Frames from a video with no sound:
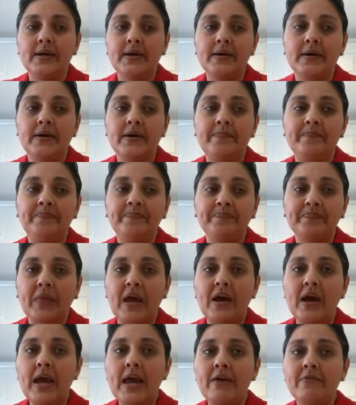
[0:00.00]
Um,
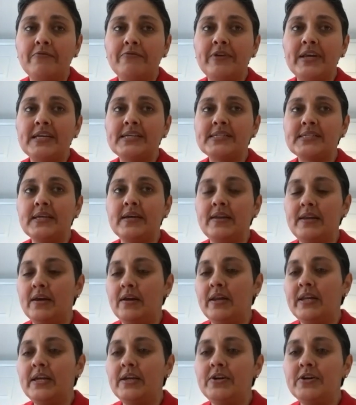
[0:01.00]
every senior
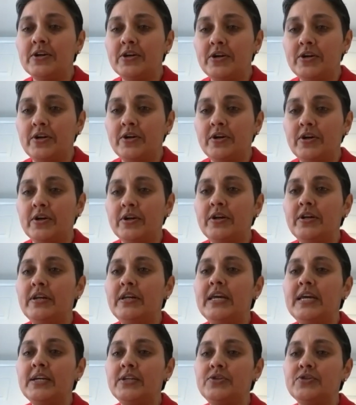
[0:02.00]
leader
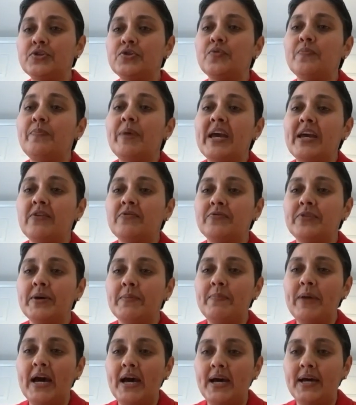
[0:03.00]
needs to pave the
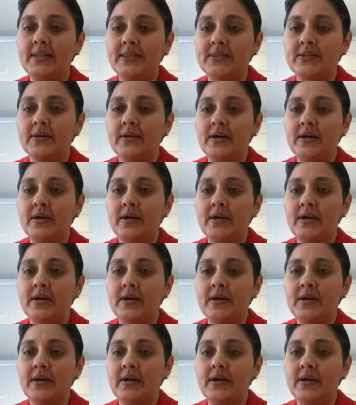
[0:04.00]
path